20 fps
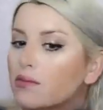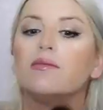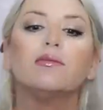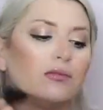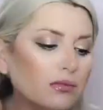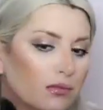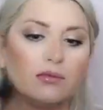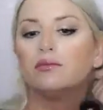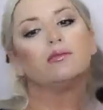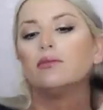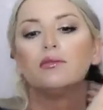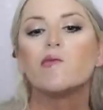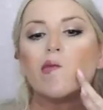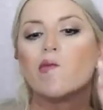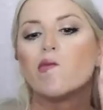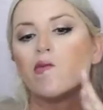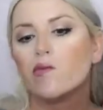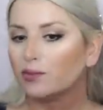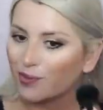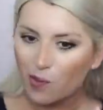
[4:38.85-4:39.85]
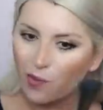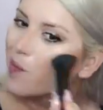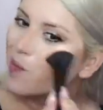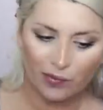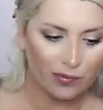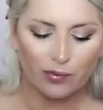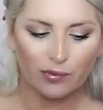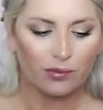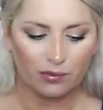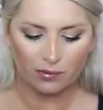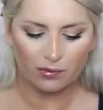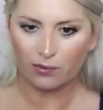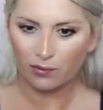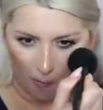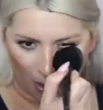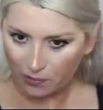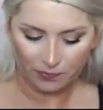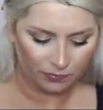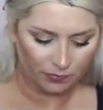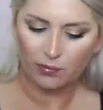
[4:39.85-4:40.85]
Translucent powder for the concealer,
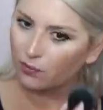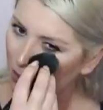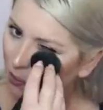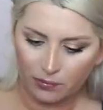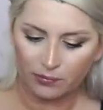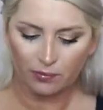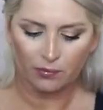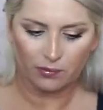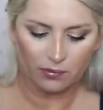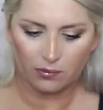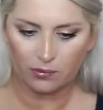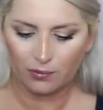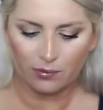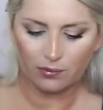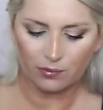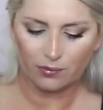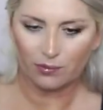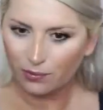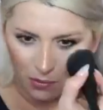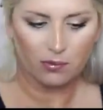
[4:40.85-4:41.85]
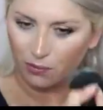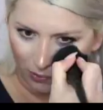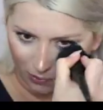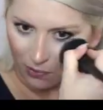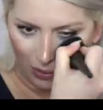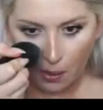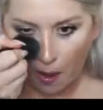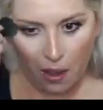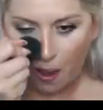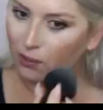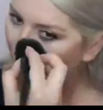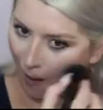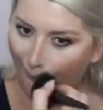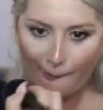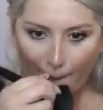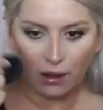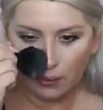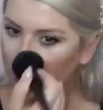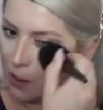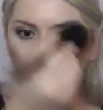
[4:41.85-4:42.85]
contouring powder for my
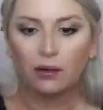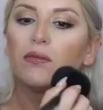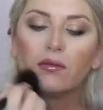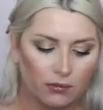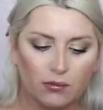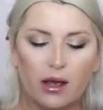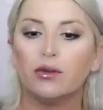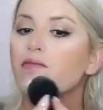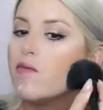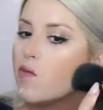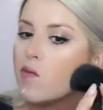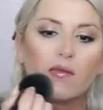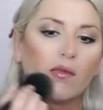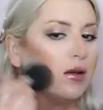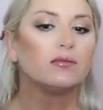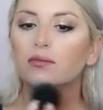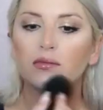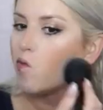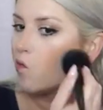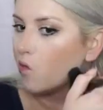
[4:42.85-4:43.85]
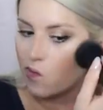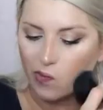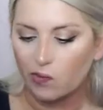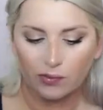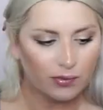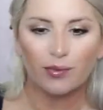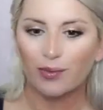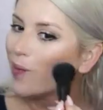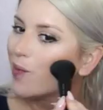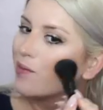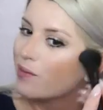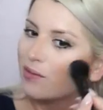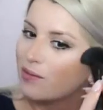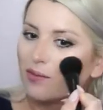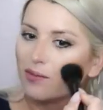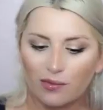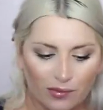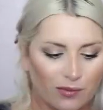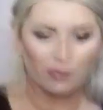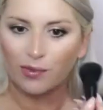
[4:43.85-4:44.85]
contour,
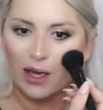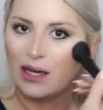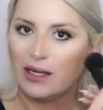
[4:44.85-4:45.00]
and then